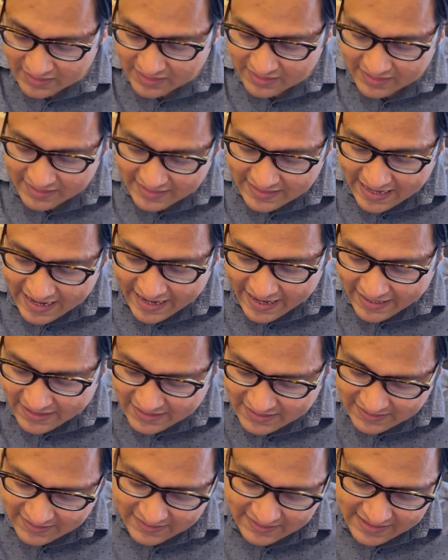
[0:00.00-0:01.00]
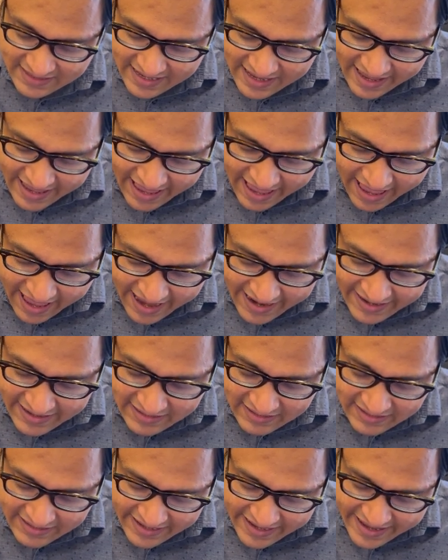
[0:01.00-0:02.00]
that
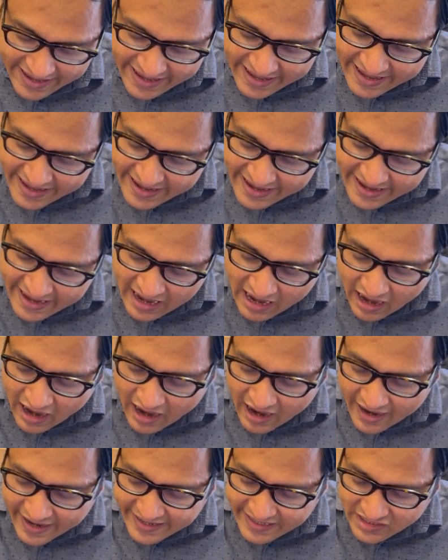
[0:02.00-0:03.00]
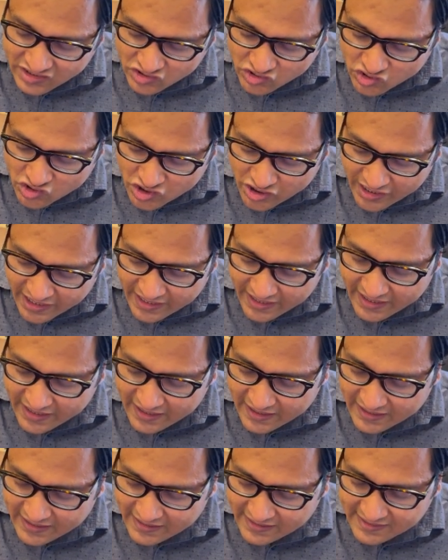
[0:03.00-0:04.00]
angle
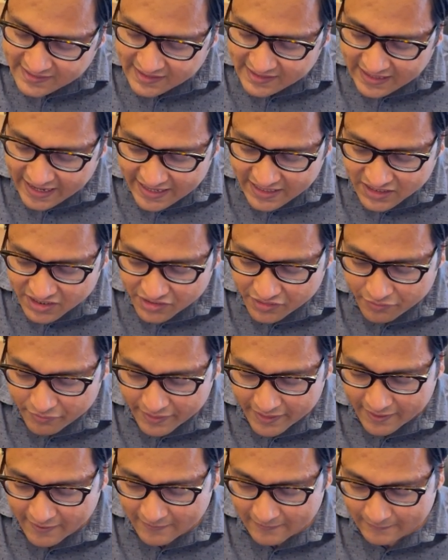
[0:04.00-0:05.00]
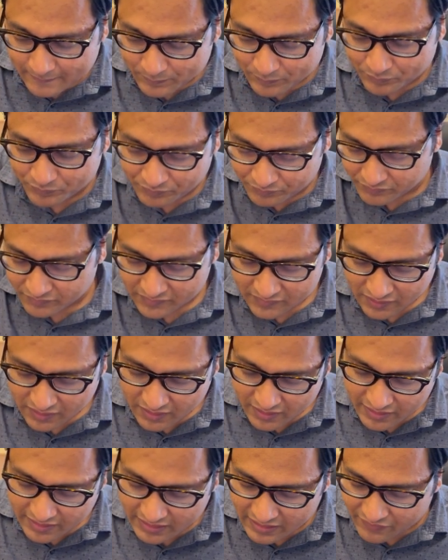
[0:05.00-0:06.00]
AIJ is a 90 degree.
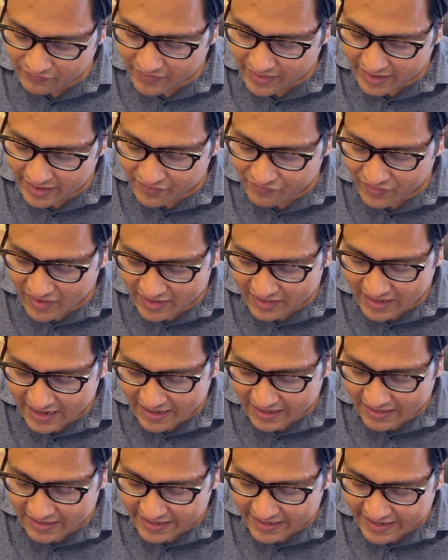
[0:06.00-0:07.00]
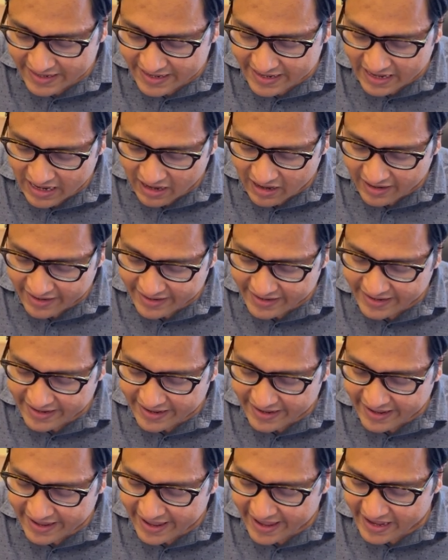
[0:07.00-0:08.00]
In fact, angle
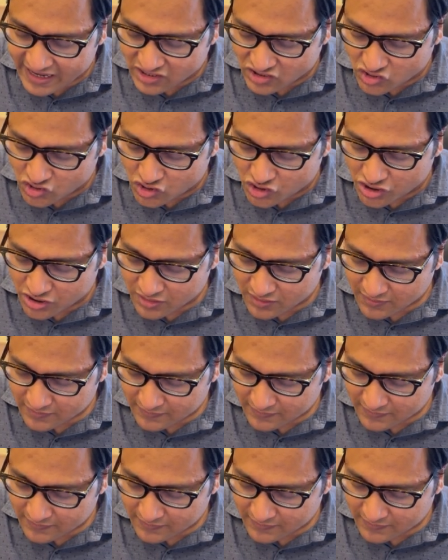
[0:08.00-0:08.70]
AIH